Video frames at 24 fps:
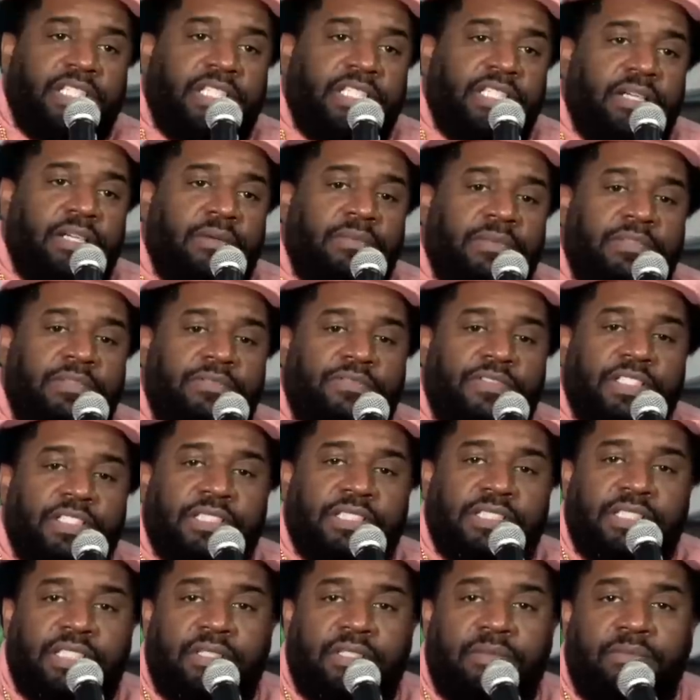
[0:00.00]
Let me tell y'all
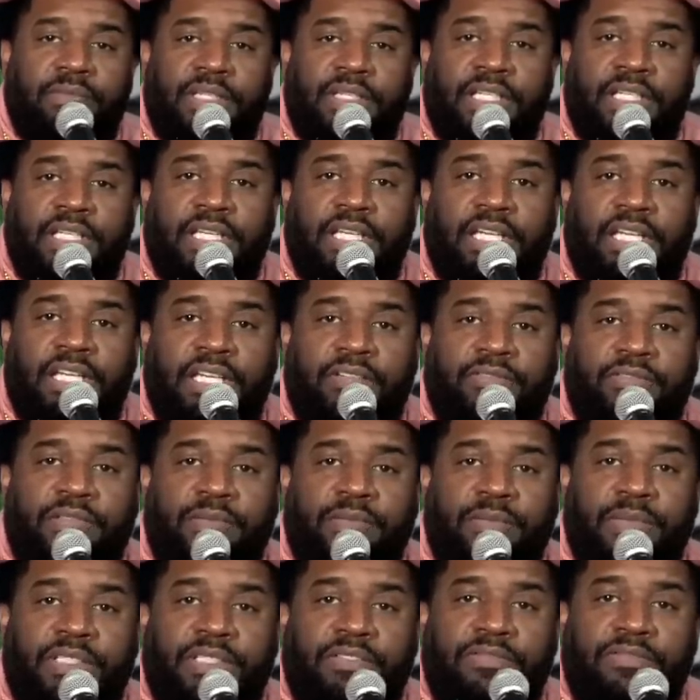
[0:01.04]
motherfuckers something, man.
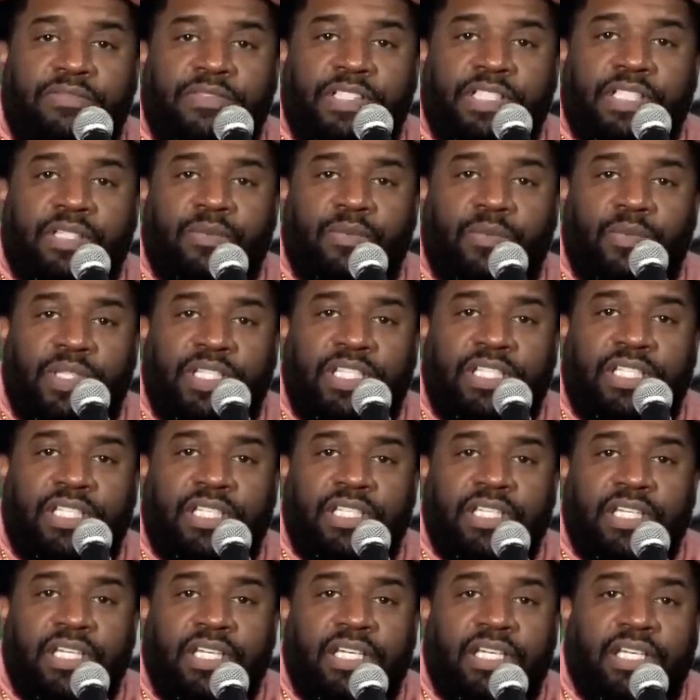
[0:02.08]
Every motherfucking
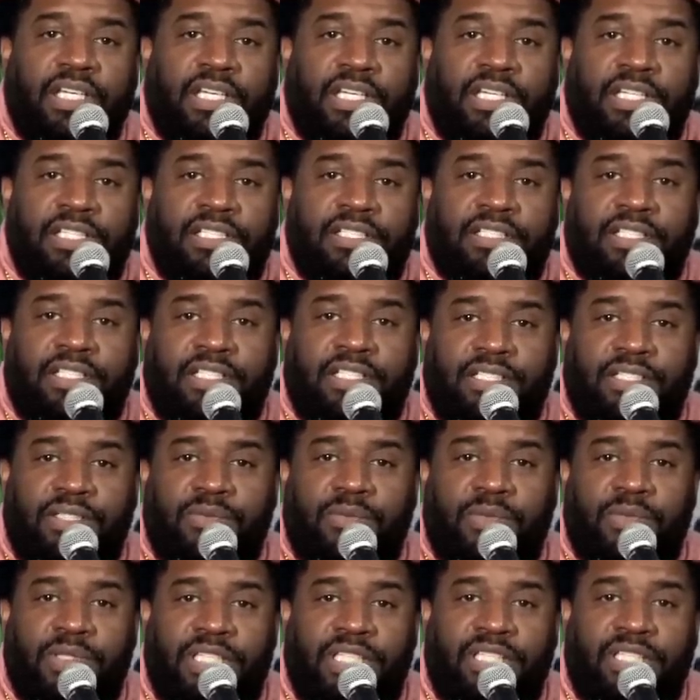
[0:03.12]
week is a
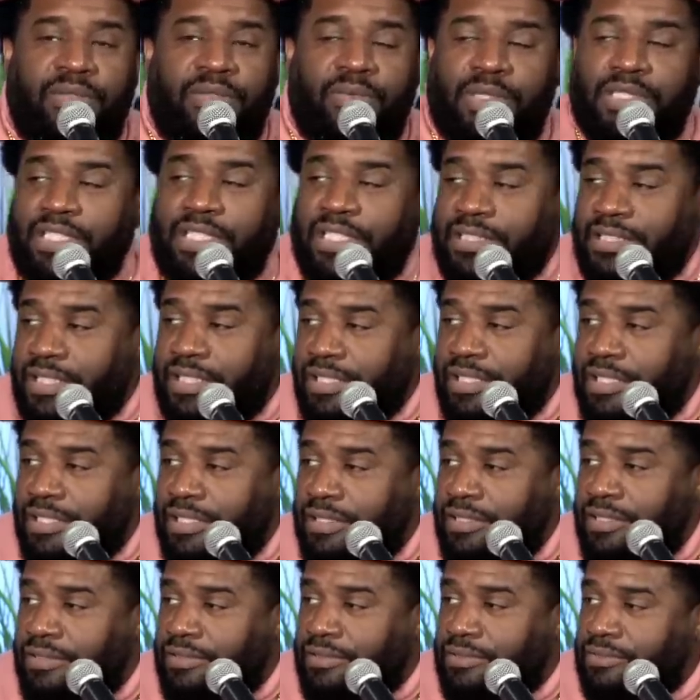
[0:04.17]
good week. What they
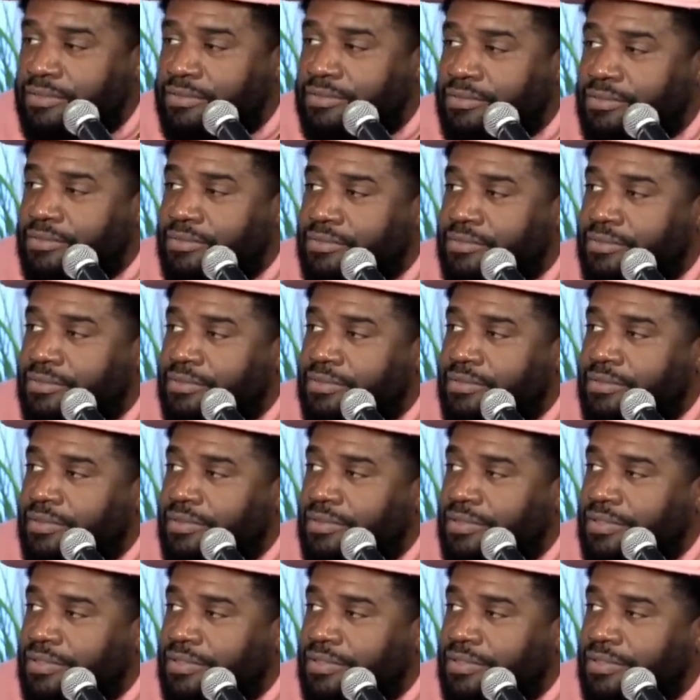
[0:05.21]
say, D? Nothing.